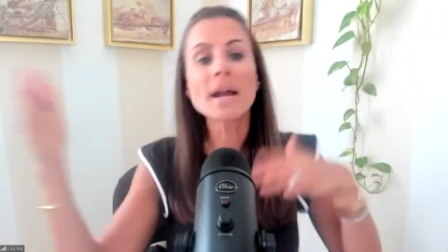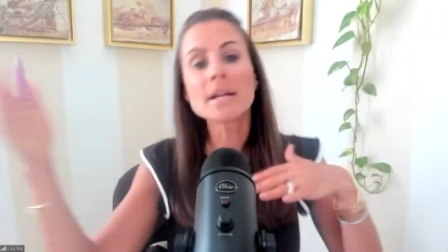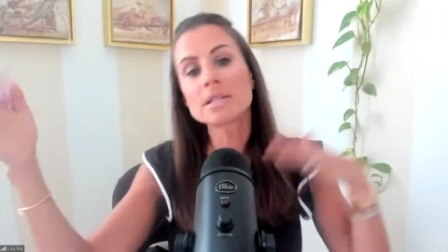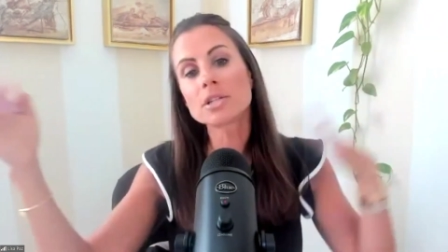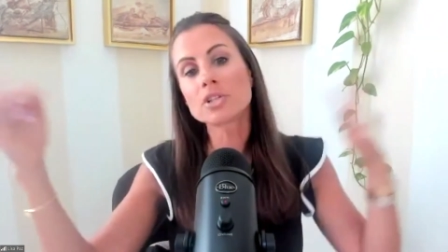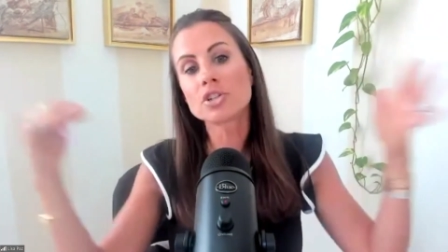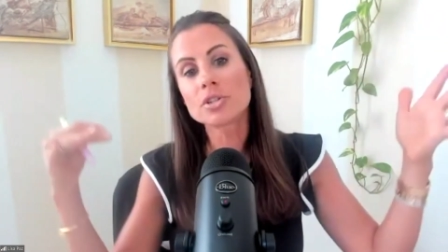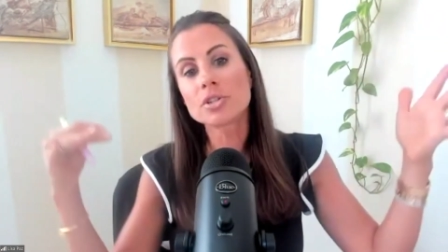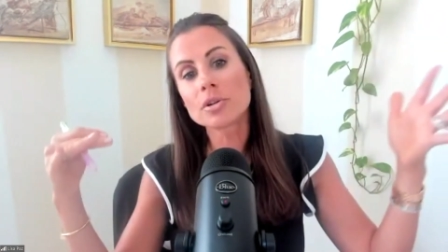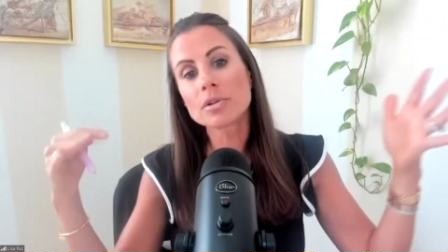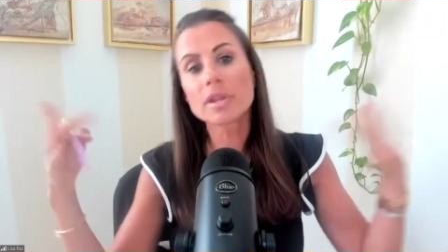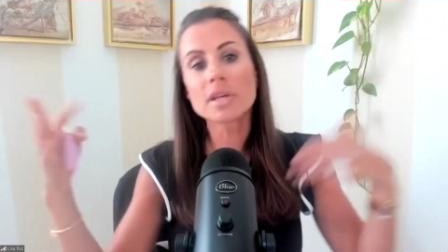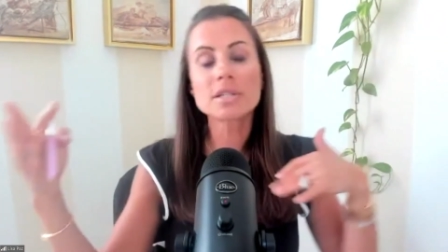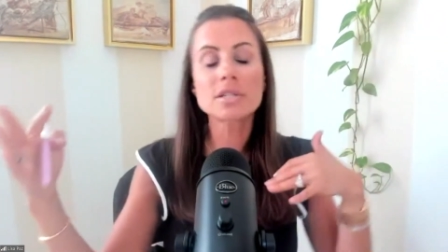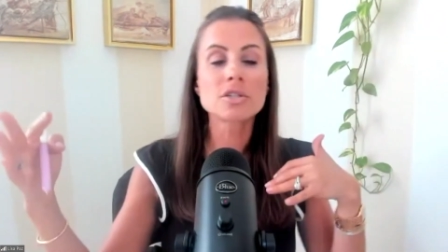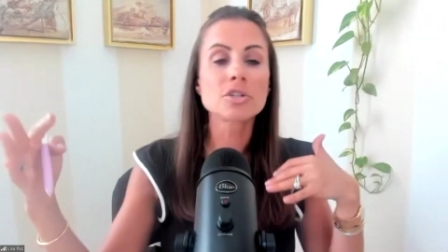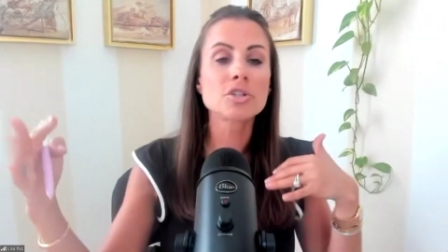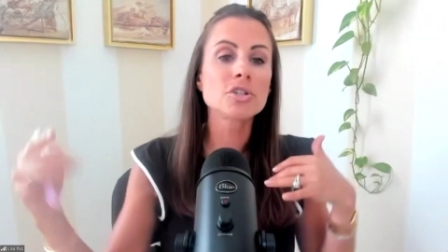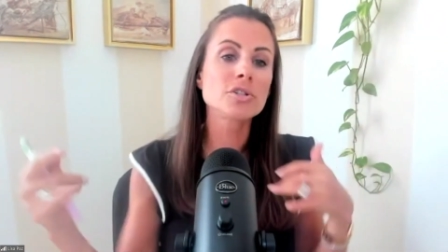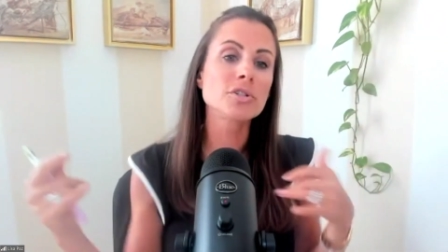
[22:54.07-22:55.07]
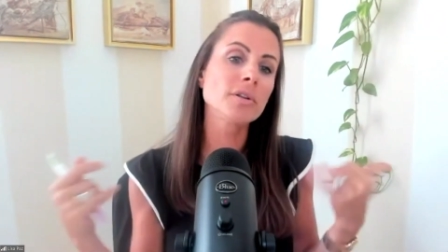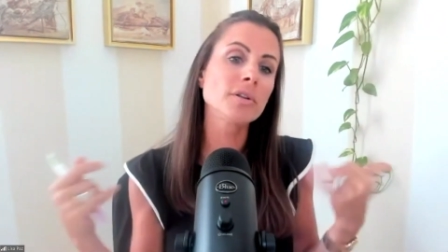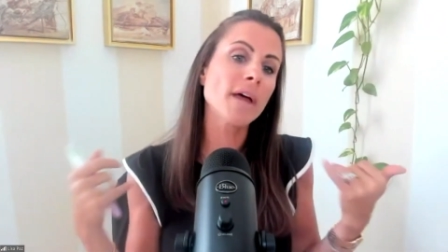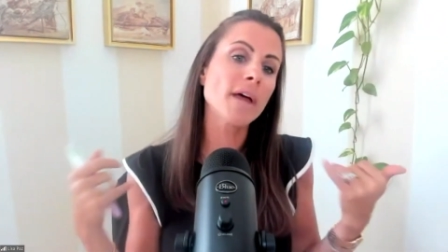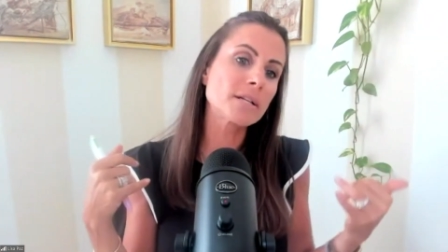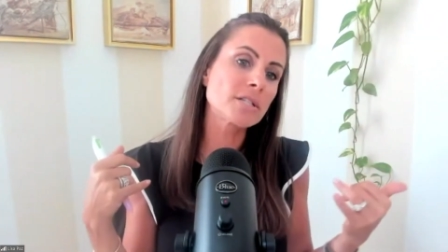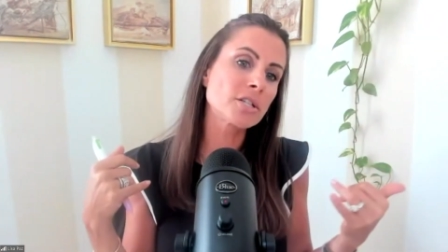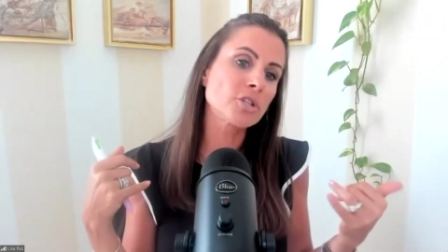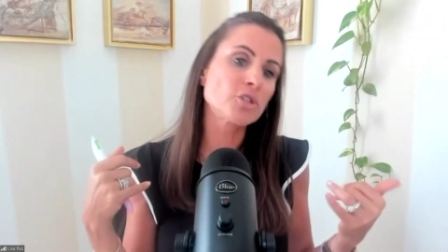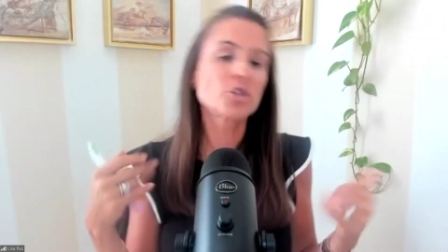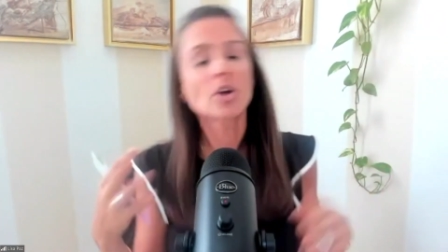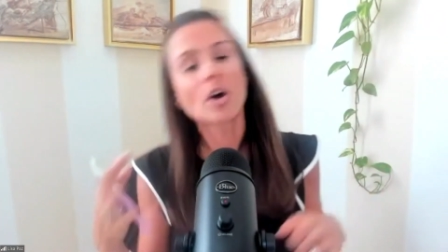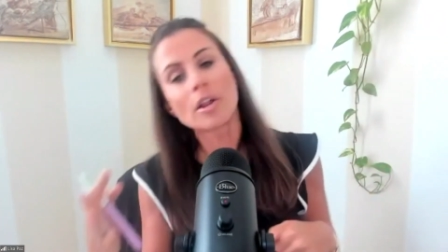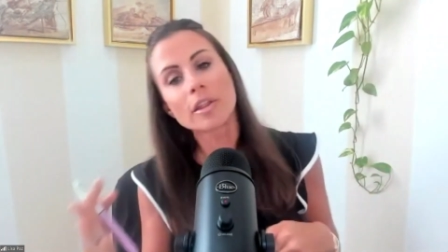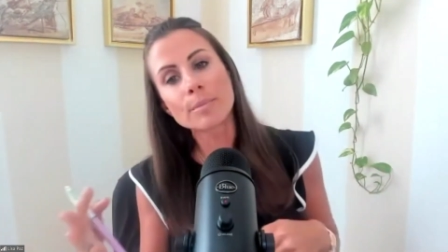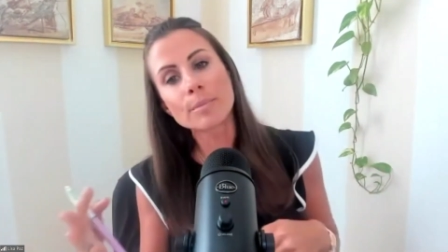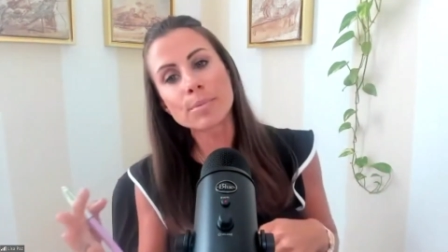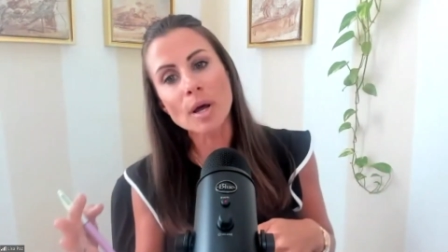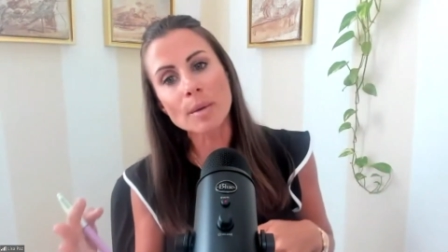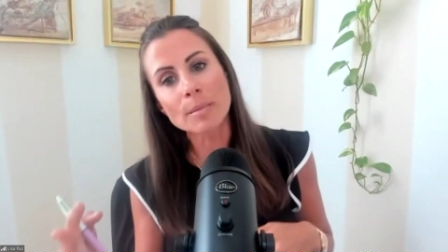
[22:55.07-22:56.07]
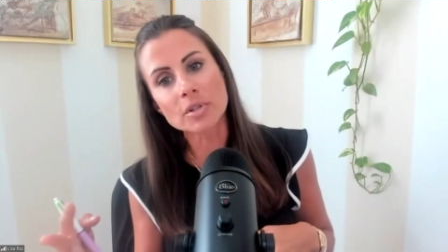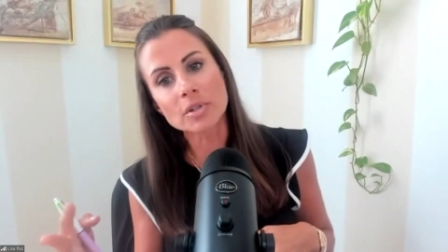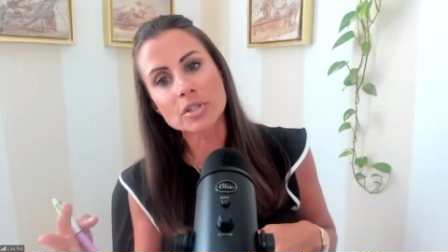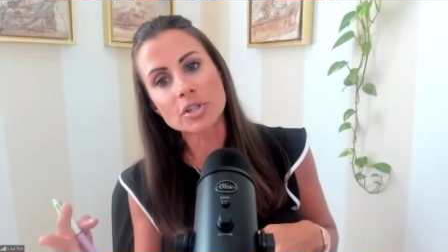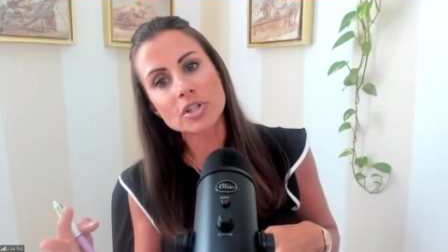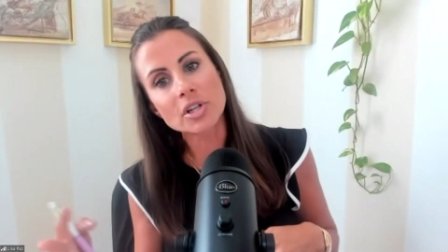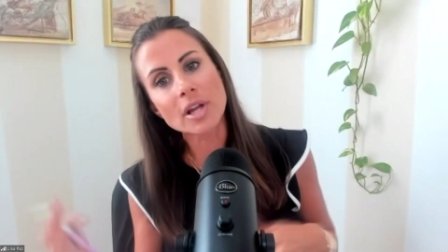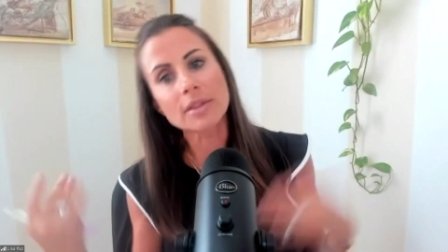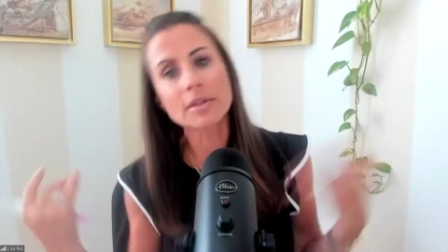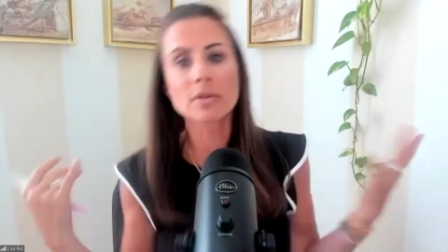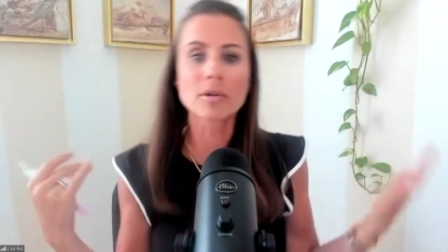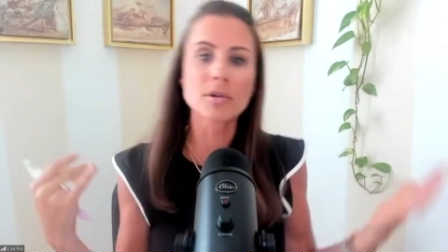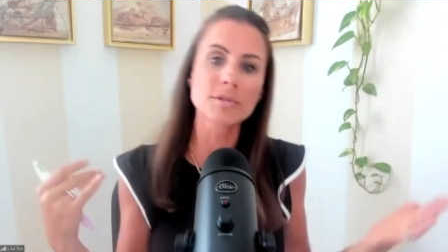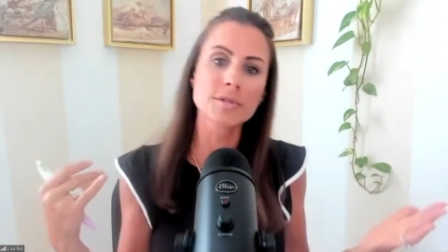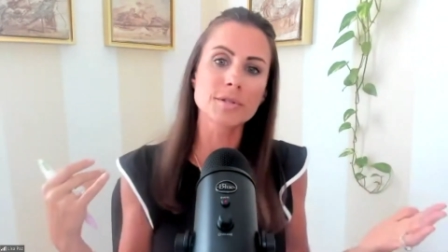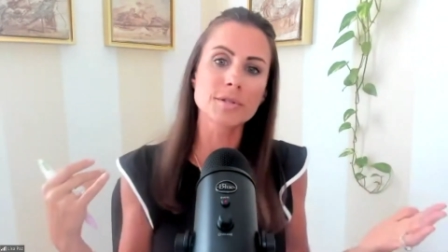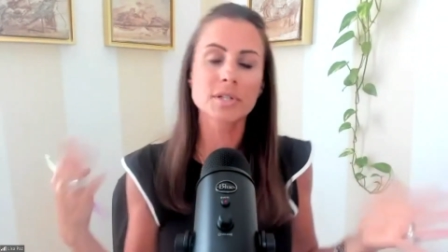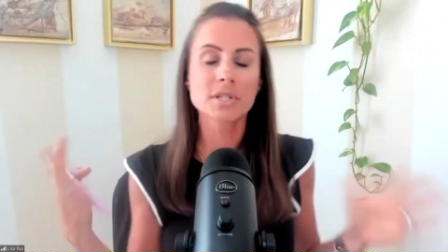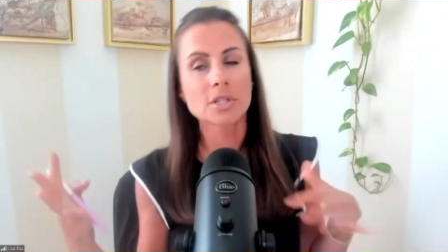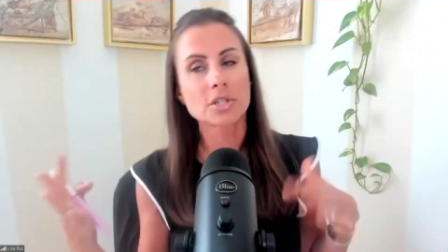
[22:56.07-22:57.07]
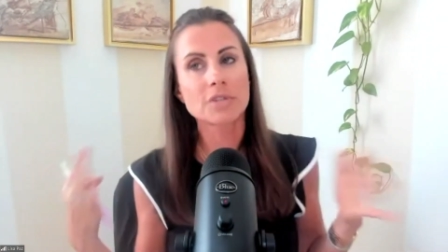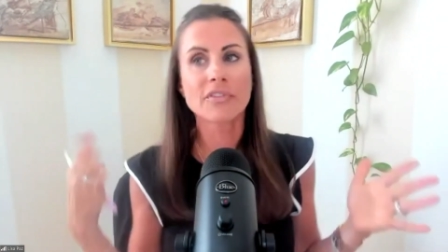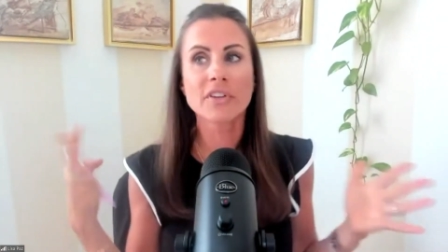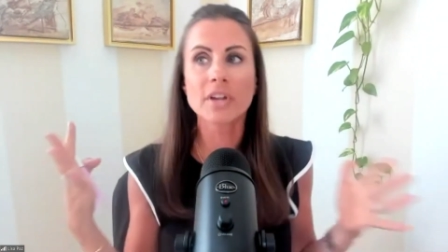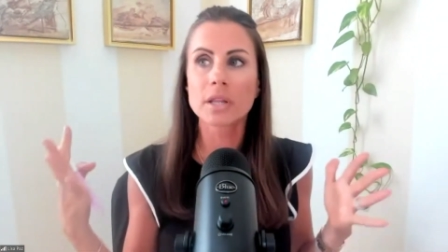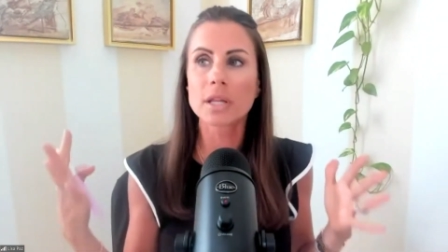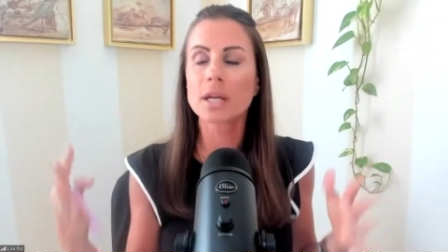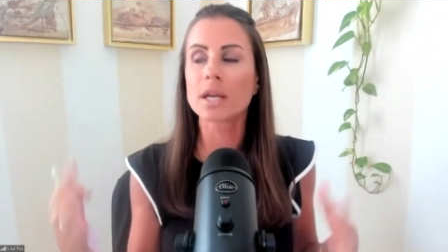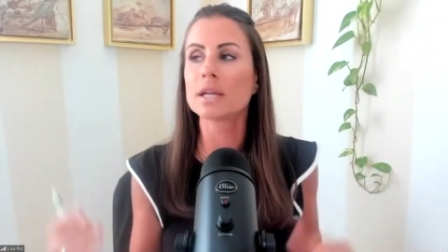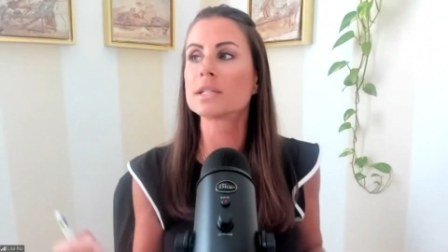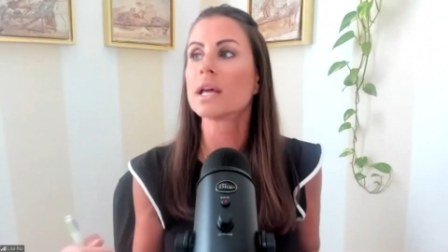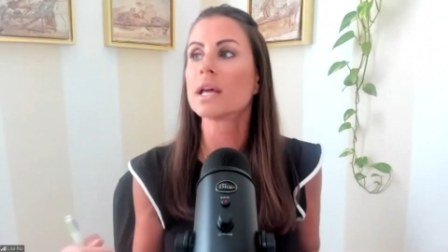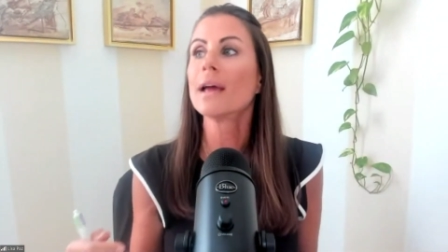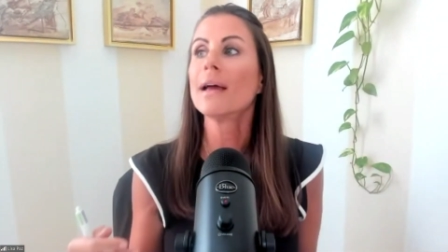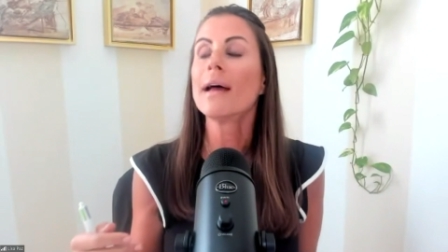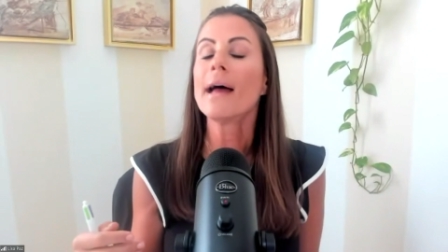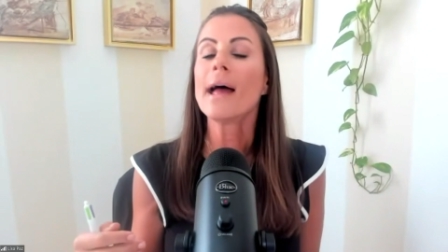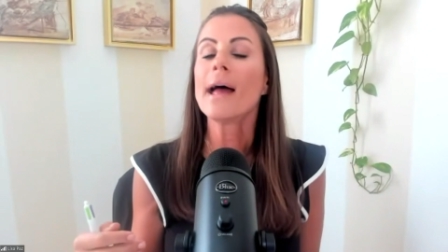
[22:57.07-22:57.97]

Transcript: did you do this, did you do that, did you call the plumber, did you get the groceries, did you feed the kids?